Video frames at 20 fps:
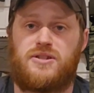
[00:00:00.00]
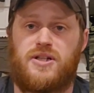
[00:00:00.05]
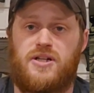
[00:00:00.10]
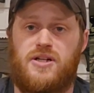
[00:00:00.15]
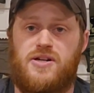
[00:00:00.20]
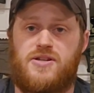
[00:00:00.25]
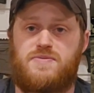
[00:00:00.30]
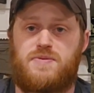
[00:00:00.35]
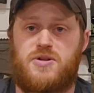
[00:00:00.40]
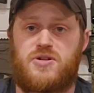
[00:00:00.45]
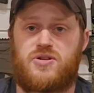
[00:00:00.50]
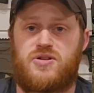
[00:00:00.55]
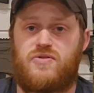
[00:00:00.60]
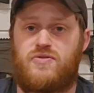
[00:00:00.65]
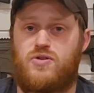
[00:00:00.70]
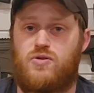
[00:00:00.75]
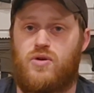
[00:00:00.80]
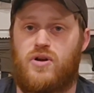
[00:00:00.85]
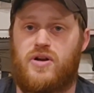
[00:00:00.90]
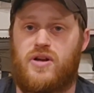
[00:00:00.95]
especially
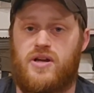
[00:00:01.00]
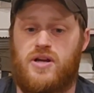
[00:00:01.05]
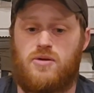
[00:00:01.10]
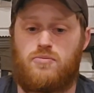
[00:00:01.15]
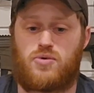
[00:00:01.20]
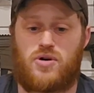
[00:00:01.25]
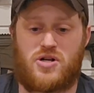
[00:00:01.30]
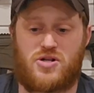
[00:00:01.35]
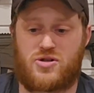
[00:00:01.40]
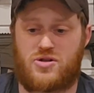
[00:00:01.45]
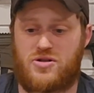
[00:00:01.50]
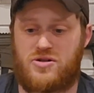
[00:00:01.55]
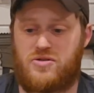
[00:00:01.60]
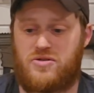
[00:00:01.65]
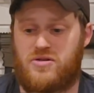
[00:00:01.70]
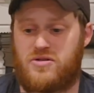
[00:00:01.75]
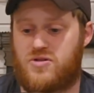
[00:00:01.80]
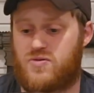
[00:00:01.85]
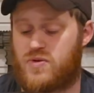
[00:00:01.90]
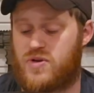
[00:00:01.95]
if you run a pressure
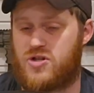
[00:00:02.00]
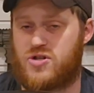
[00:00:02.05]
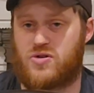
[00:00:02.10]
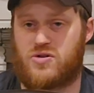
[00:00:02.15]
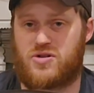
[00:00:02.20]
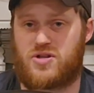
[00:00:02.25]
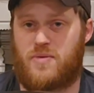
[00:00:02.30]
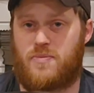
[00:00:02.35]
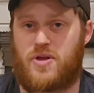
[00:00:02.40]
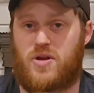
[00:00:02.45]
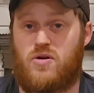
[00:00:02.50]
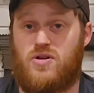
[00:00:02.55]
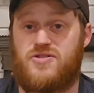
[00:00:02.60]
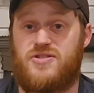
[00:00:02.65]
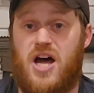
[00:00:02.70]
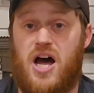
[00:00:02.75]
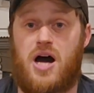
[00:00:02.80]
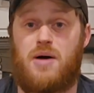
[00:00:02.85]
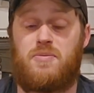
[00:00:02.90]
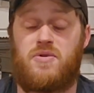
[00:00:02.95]
switch or something on
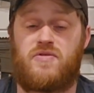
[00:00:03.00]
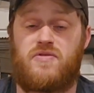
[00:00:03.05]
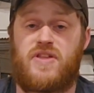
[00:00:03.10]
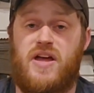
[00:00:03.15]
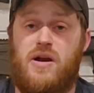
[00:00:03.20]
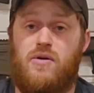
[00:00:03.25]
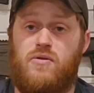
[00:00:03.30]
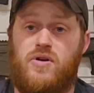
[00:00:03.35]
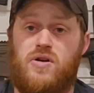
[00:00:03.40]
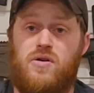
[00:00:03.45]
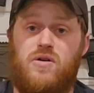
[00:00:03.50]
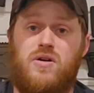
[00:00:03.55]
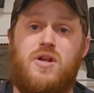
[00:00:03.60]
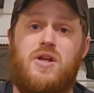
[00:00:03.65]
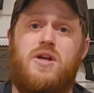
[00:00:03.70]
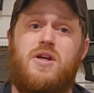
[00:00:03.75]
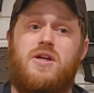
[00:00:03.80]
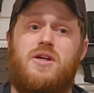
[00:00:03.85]
top of that rail.